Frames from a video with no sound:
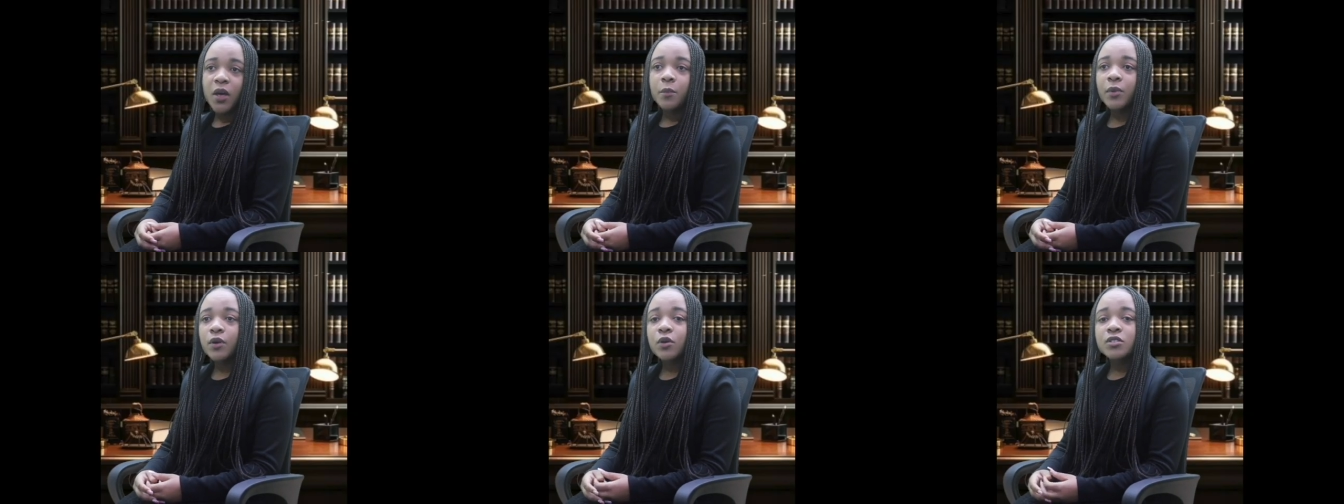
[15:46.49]

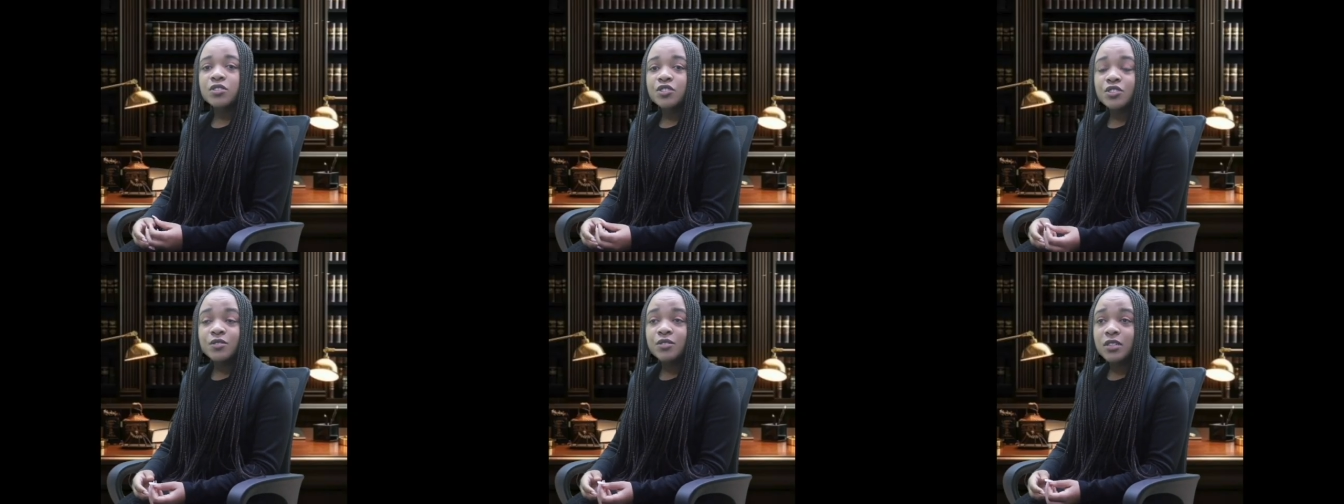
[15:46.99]
Because
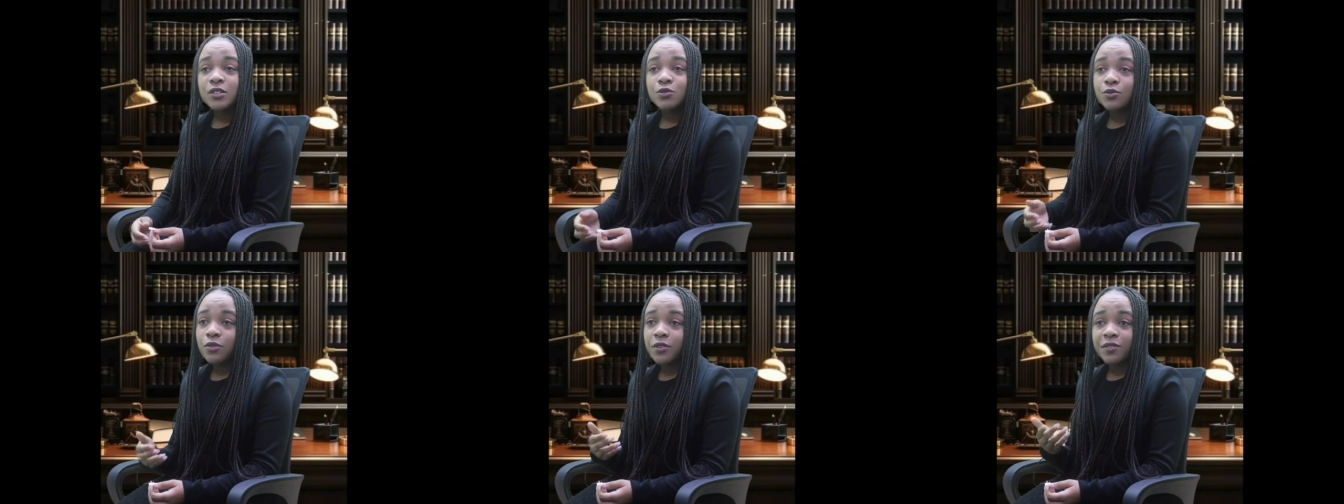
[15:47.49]
children do
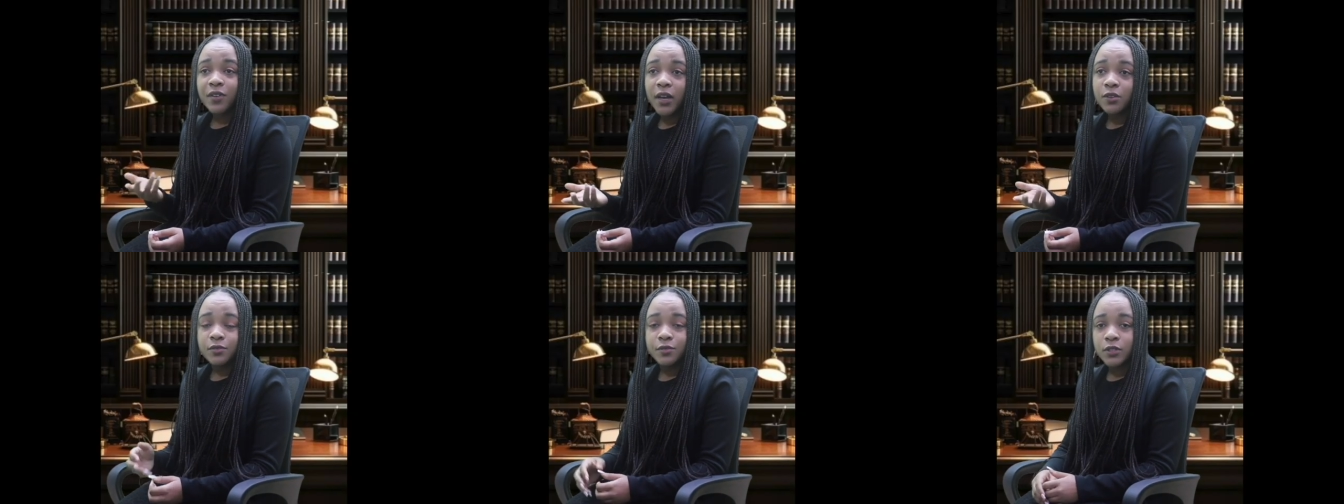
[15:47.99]
not
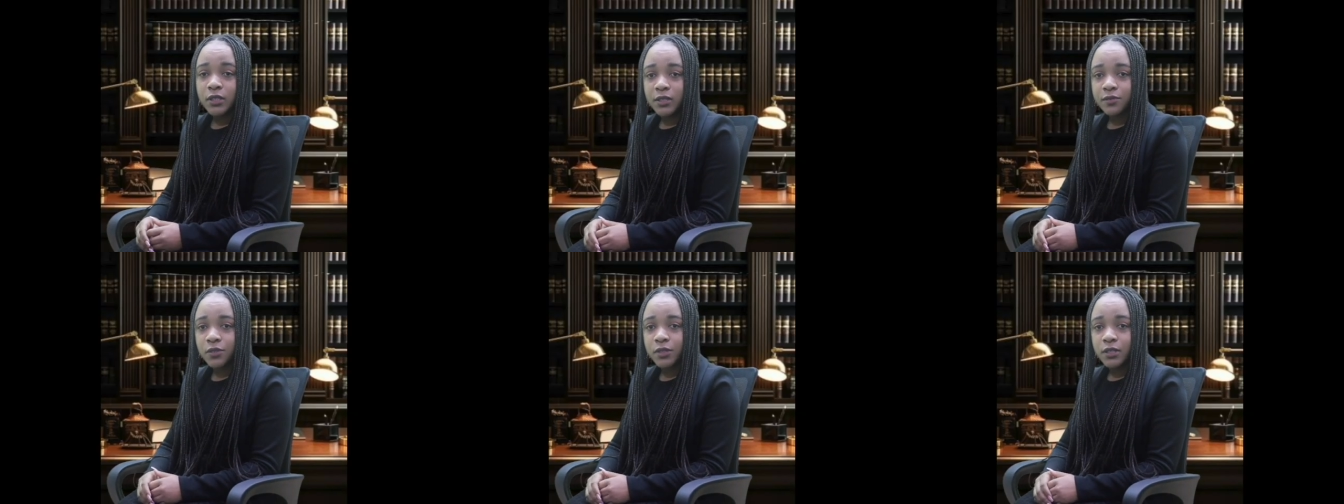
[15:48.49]
file for
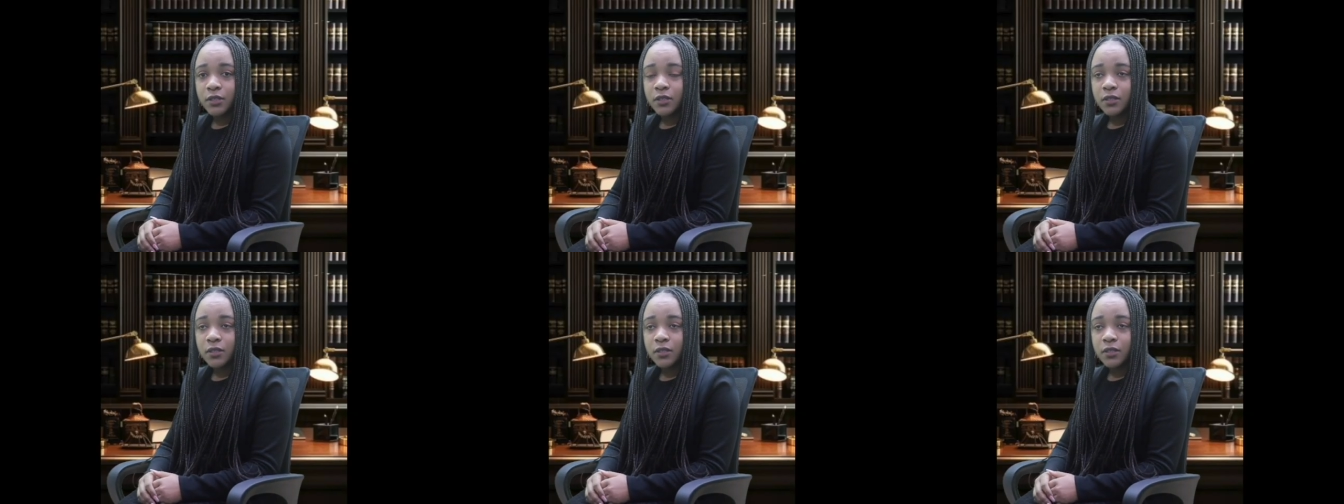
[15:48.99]
divorce,